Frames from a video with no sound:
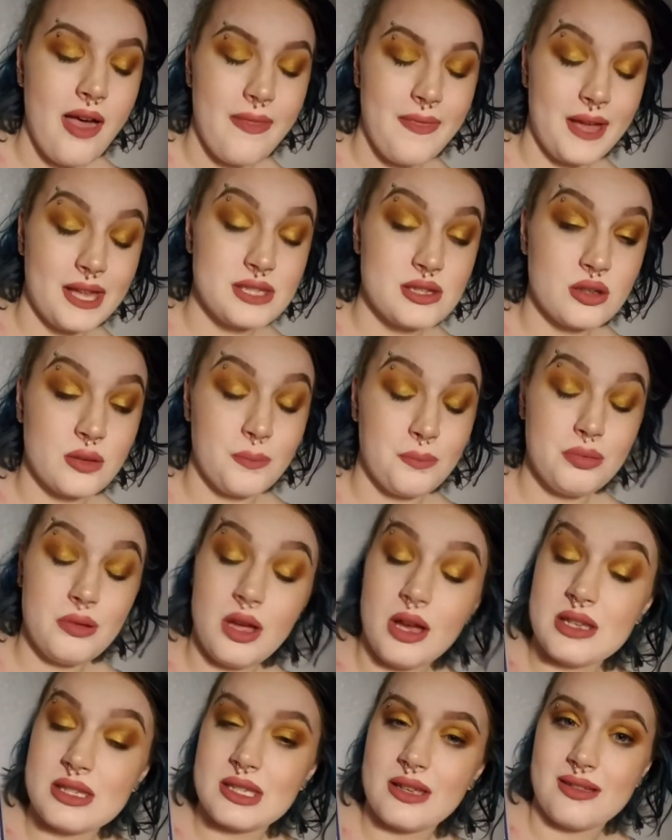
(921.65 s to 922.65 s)
that's a
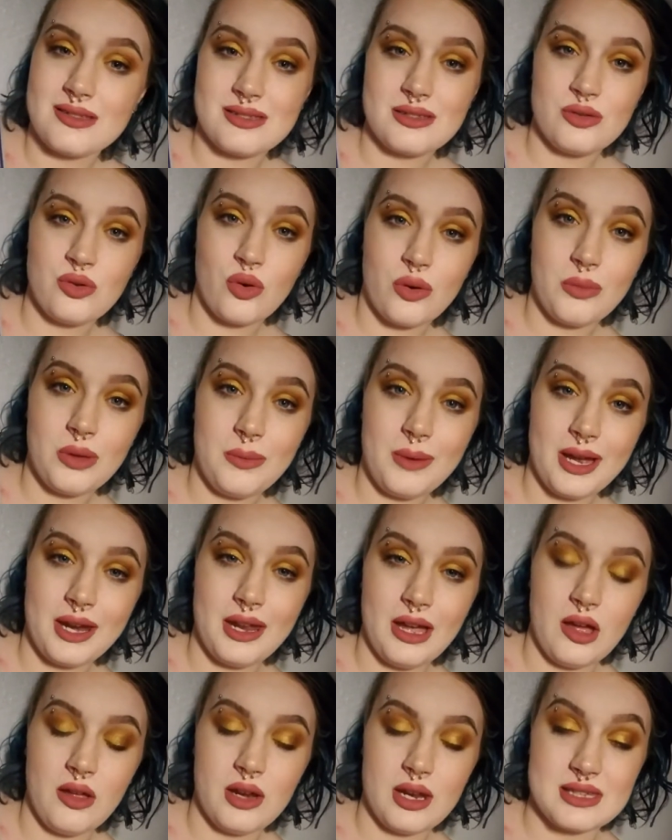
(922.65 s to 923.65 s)
plus, because normally by
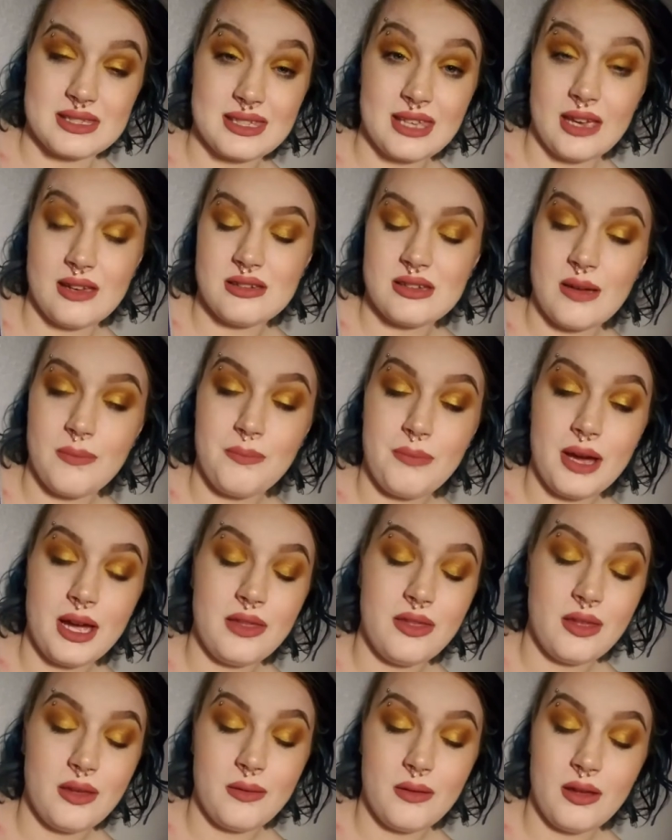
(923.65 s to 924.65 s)
now it has caked up
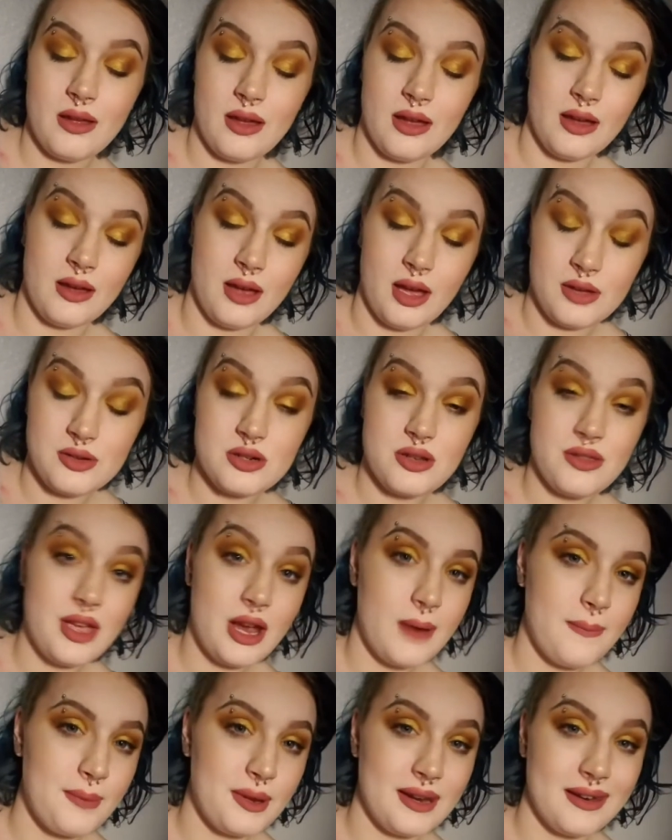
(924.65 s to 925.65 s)
by under
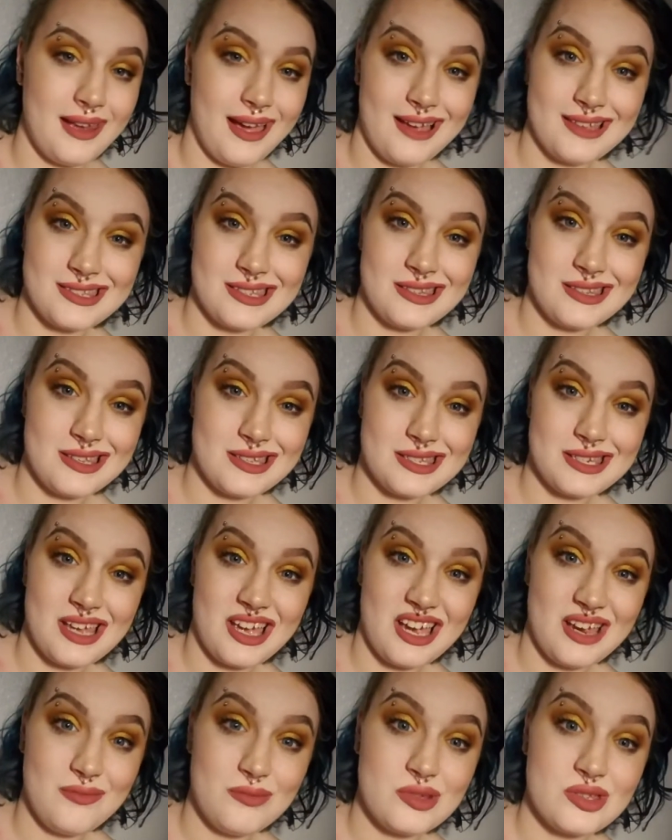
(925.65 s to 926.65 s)
there, but it hasn't this
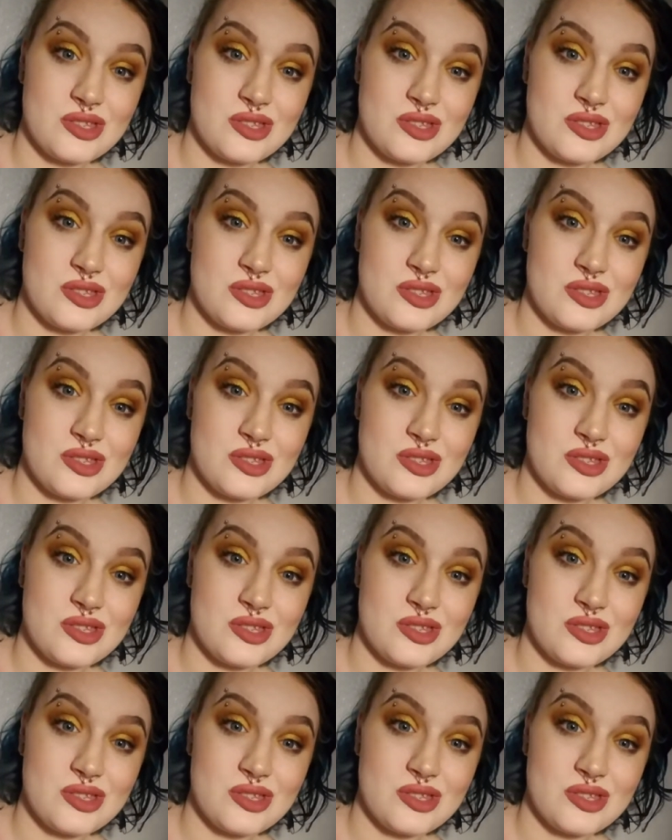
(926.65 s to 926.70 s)
time.